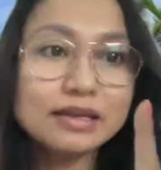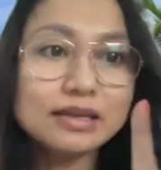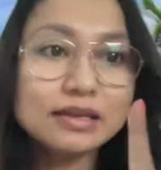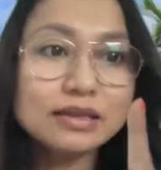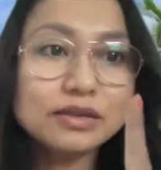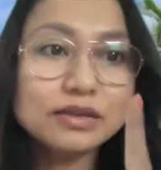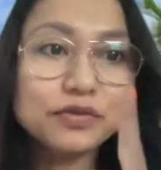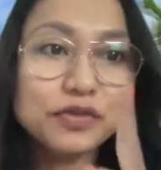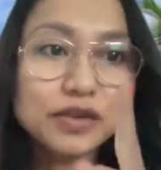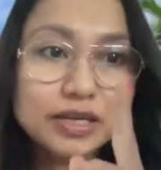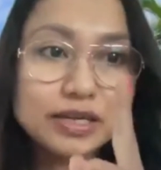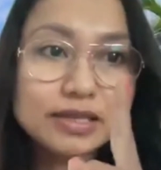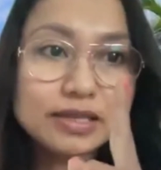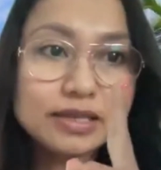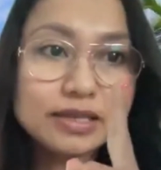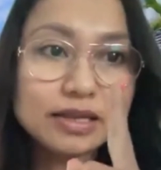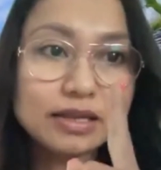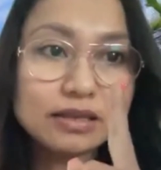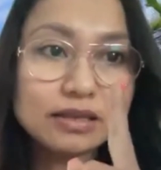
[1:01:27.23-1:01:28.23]

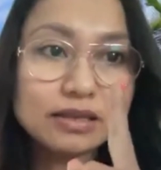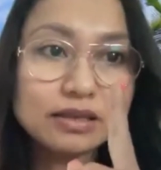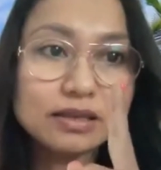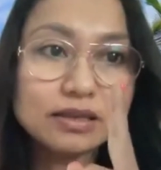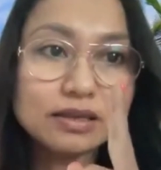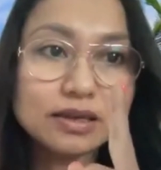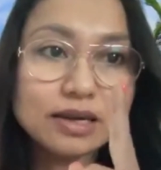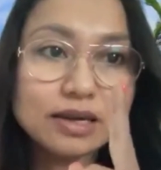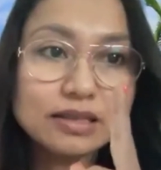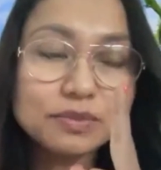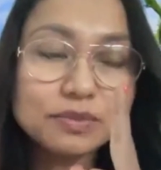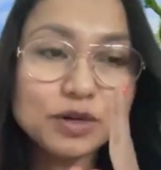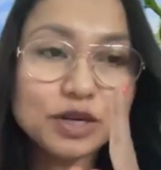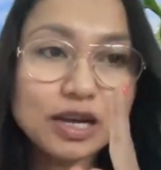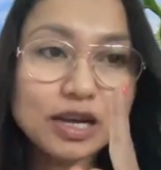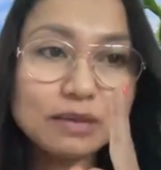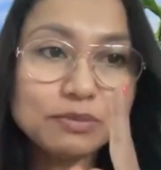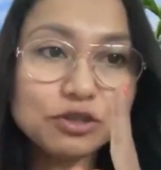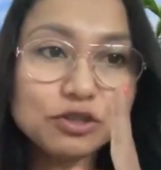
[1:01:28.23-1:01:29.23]
First thing, the customer
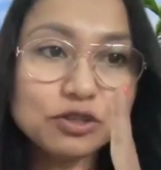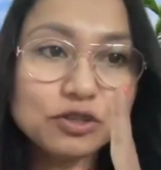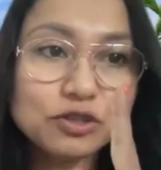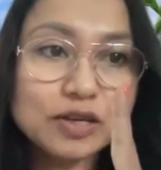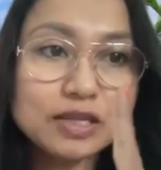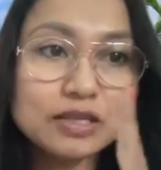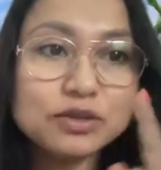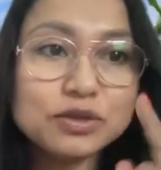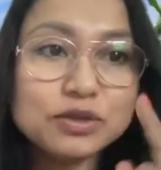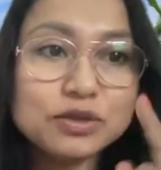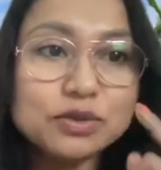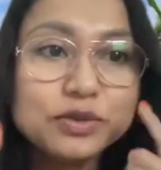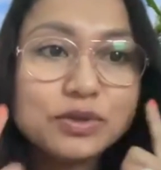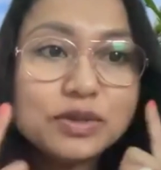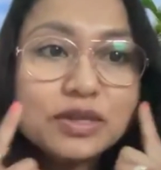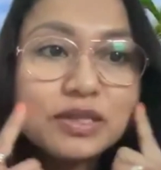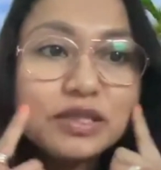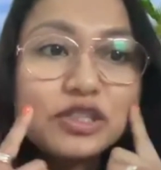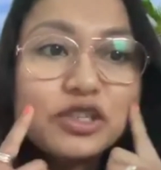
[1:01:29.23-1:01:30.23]
have to trust you,
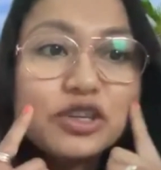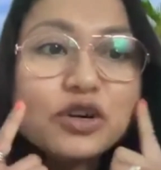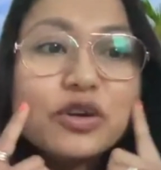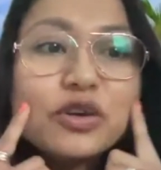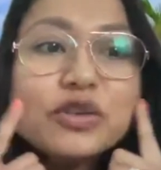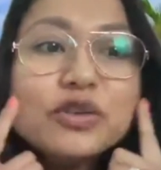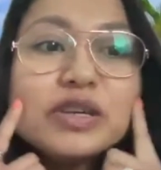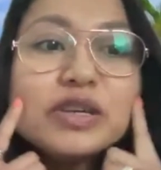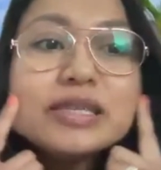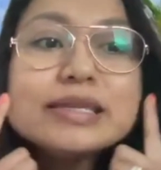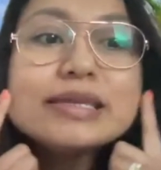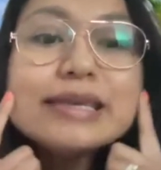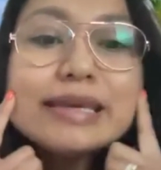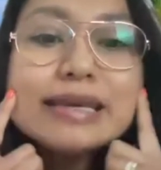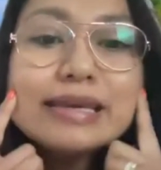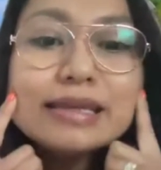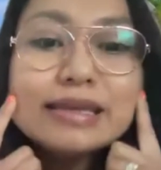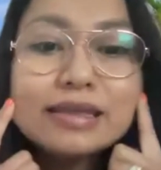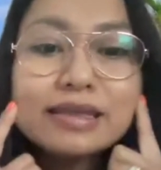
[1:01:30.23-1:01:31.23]
show your
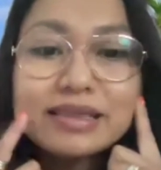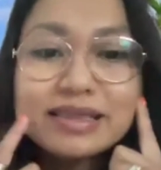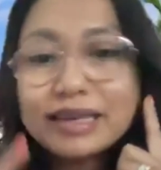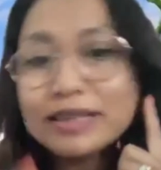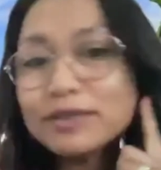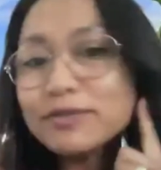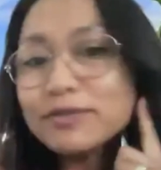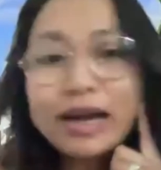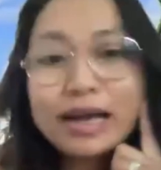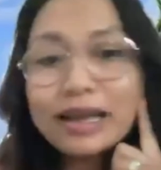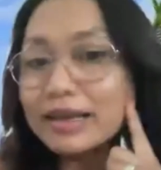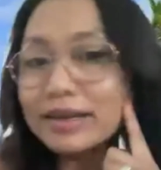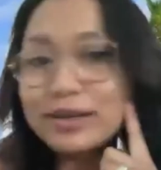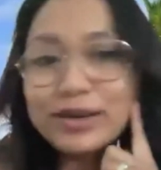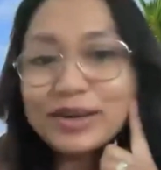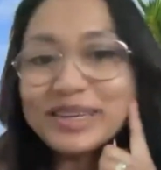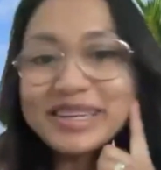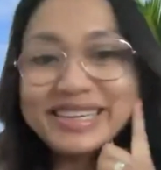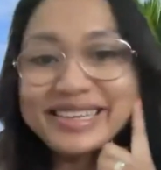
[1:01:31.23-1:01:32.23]
skin. That's why I
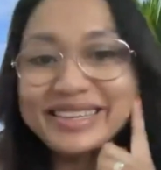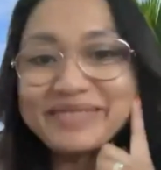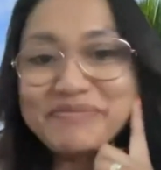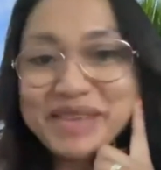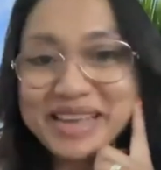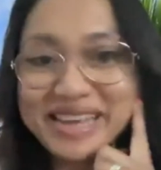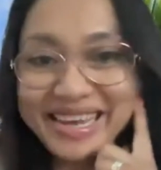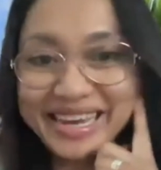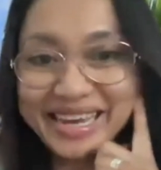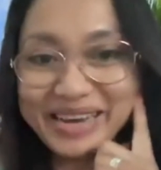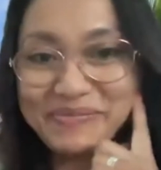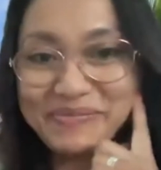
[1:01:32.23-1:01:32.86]
don't need makeup,